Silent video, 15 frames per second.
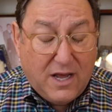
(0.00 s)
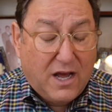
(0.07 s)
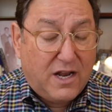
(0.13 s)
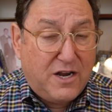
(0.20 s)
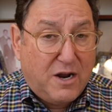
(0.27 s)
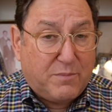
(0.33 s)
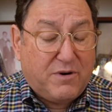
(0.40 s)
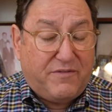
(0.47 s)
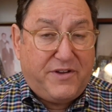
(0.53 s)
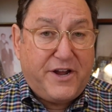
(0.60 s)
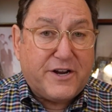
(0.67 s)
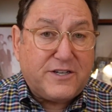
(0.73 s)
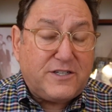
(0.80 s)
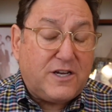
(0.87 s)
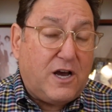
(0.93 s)
A number of
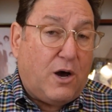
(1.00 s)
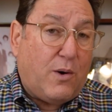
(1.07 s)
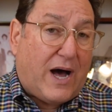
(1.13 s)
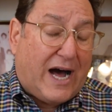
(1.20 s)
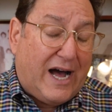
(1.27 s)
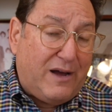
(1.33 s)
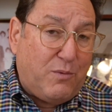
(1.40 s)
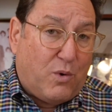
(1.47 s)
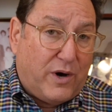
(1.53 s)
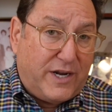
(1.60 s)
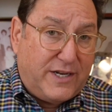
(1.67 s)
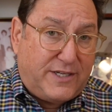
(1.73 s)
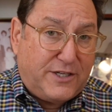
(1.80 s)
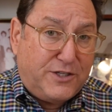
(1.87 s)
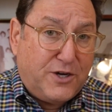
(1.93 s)
years ago, I
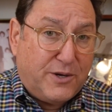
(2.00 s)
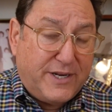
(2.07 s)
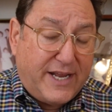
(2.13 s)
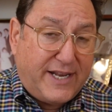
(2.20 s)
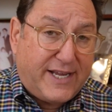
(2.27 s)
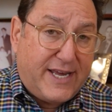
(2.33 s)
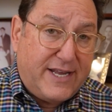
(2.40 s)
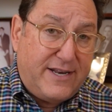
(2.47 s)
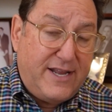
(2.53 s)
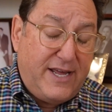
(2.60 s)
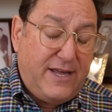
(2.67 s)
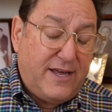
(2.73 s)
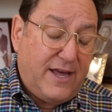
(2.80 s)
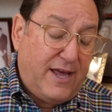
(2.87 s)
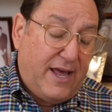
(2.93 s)
wanted to donate a
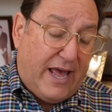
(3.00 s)
kidney,